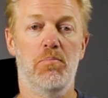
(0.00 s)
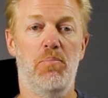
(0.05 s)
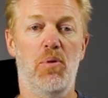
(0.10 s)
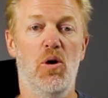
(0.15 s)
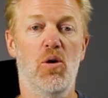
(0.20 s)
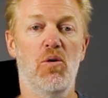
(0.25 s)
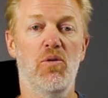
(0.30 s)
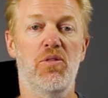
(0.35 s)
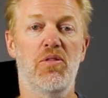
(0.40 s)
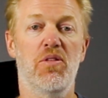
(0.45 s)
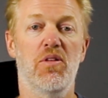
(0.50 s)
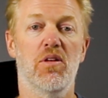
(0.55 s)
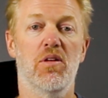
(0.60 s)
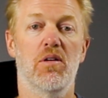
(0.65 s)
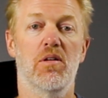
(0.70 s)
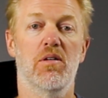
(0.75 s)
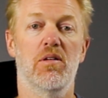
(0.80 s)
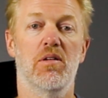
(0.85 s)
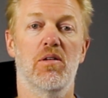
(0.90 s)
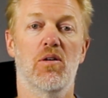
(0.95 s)
Both
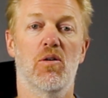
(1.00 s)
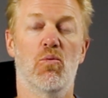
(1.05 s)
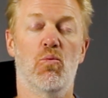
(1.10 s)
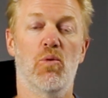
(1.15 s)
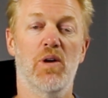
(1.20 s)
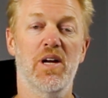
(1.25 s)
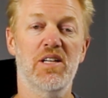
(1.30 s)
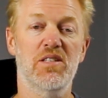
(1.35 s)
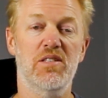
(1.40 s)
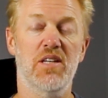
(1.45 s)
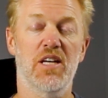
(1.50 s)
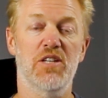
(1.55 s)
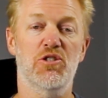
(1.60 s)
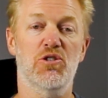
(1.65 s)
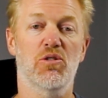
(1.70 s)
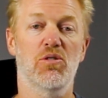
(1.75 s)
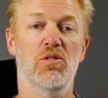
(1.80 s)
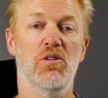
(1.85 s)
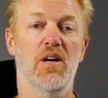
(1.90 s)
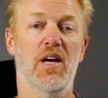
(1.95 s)

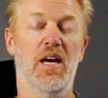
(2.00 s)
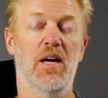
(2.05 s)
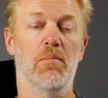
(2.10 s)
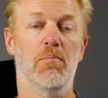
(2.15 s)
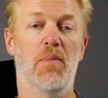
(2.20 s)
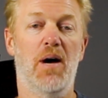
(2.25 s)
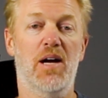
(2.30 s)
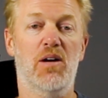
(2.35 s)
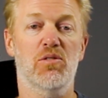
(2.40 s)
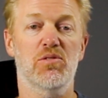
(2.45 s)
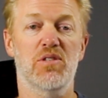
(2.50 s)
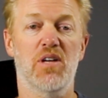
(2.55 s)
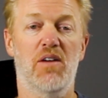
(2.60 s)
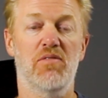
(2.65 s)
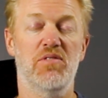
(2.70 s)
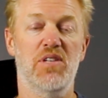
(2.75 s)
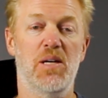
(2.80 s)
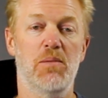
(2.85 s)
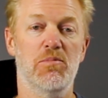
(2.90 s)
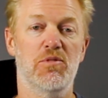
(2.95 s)
RingCentral and
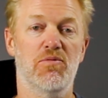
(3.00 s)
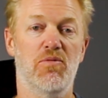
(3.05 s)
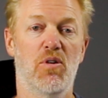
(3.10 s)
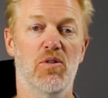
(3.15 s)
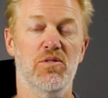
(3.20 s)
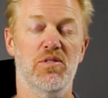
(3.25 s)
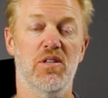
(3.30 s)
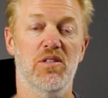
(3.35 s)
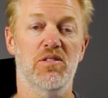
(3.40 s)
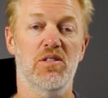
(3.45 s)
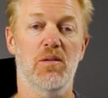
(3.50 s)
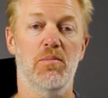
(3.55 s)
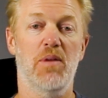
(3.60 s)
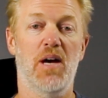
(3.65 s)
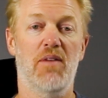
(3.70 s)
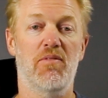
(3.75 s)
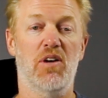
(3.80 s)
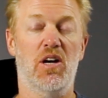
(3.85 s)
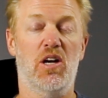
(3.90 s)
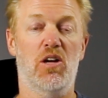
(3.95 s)
Microsoft Teams phone system
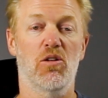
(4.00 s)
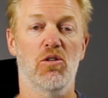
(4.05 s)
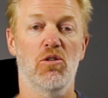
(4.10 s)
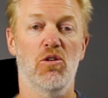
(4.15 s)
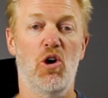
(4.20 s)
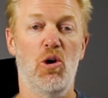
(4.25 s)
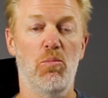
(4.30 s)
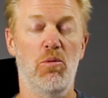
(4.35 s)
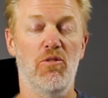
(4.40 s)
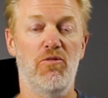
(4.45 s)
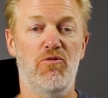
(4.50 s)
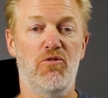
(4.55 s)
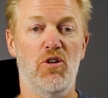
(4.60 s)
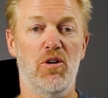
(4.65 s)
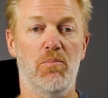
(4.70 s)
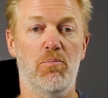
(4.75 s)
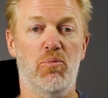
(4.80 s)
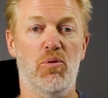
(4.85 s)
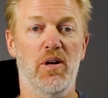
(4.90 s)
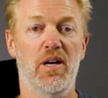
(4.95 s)
have a global
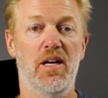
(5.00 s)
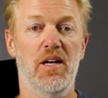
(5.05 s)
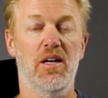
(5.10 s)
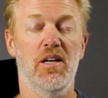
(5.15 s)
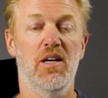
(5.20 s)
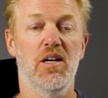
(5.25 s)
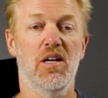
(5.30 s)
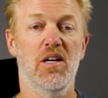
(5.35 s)
footprint,